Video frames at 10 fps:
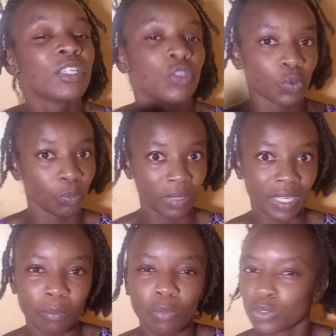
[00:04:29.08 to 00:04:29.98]
through play
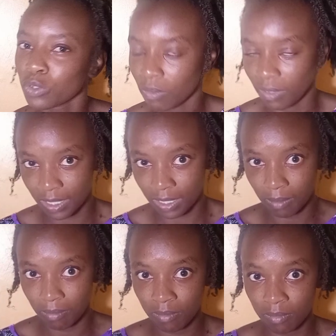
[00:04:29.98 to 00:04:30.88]
most of the
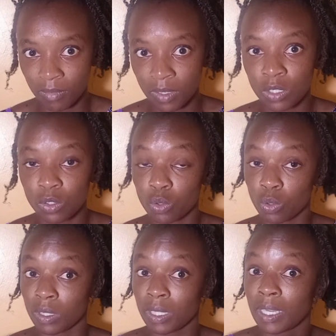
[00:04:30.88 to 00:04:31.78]
time, so
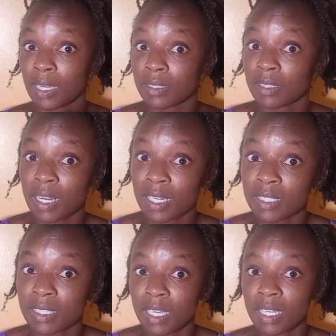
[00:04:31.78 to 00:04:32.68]
they are
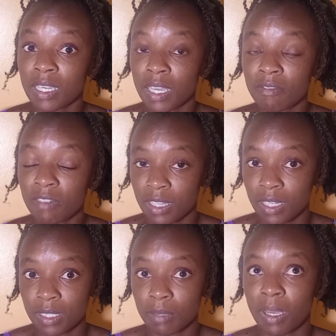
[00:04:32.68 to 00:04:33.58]
challenged every other
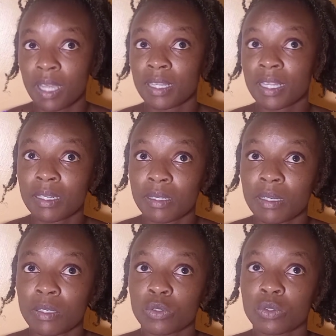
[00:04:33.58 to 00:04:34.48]
time. And then
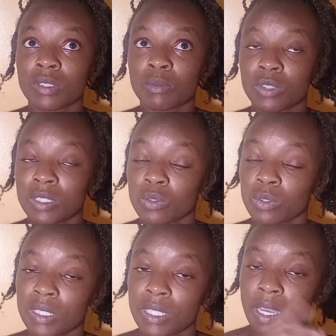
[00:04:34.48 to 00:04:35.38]
you see,
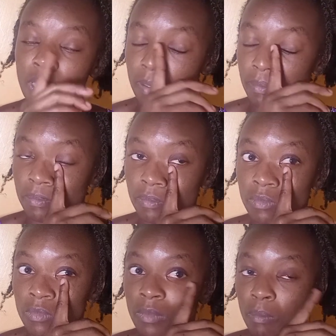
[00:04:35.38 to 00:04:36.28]
Montessori
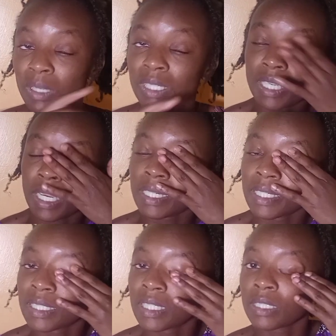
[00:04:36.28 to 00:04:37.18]
basically
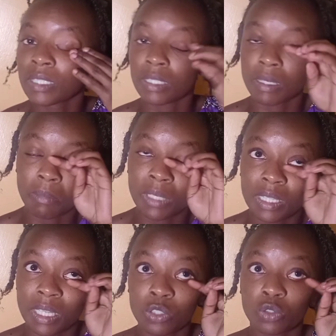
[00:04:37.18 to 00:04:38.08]
doesn't mean
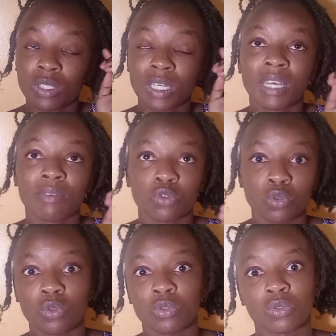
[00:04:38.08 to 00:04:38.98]
that you really have to
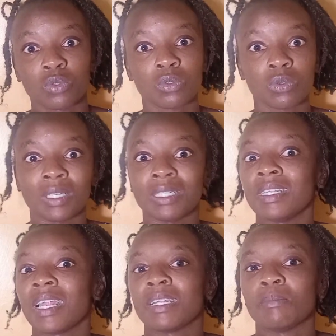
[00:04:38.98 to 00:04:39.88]
go to school and
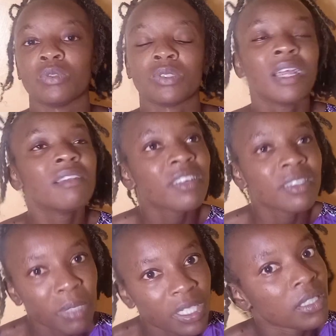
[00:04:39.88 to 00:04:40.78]
learn about
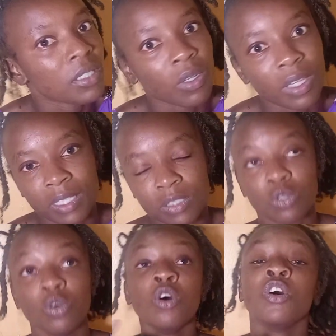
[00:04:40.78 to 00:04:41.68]
alphabets and all that. No,
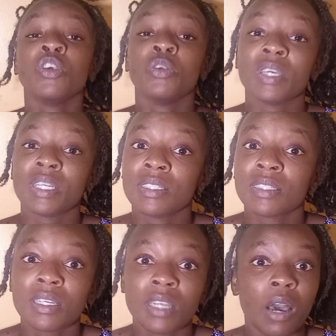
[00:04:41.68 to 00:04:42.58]
you can
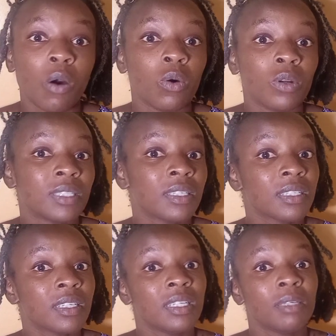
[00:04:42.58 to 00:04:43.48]
decide on a
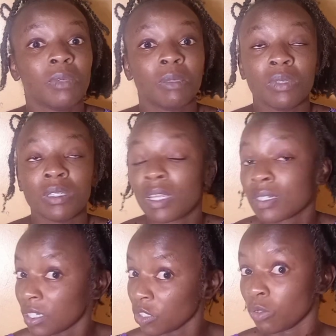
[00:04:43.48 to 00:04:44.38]
certain day, maybe
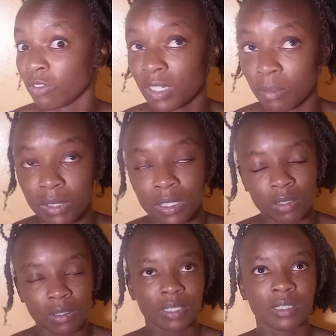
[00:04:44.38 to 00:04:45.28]
that day you're very busy, you
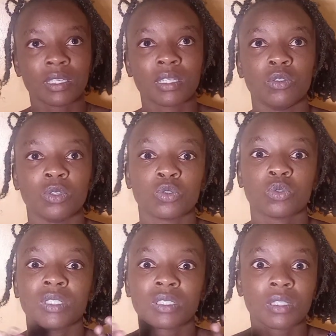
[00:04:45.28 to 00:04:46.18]
can decide you want to
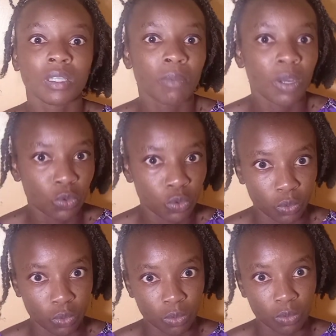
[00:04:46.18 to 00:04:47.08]
teach them how to
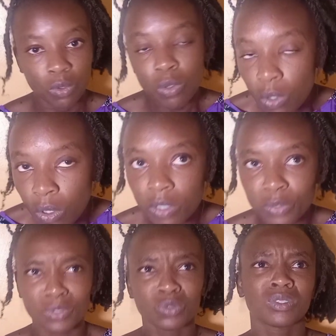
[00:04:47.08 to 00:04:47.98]
cook, you
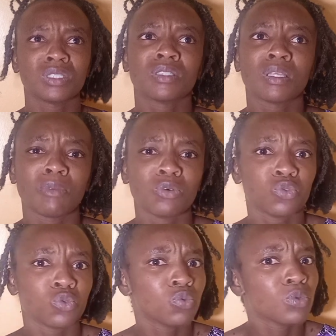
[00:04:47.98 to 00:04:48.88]
want to teach them how
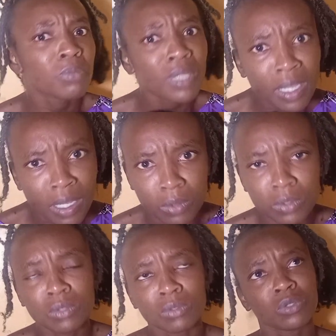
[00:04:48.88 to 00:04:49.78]
to sweep the
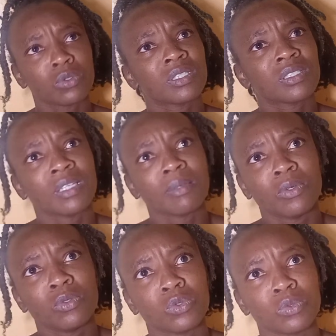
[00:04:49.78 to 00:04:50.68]
house, you want to teach them
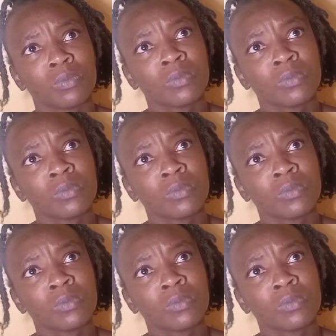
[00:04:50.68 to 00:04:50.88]
how to